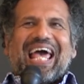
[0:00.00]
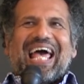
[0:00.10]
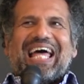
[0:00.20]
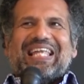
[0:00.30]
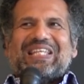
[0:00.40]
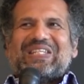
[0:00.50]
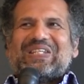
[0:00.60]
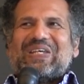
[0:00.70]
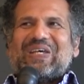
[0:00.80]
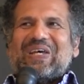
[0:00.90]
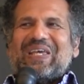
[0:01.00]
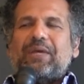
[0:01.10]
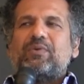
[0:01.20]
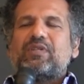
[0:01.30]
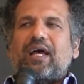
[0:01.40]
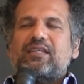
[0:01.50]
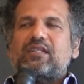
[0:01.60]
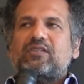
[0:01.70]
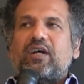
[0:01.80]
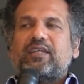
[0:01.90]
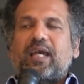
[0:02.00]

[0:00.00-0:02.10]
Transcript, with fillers: And it was as I started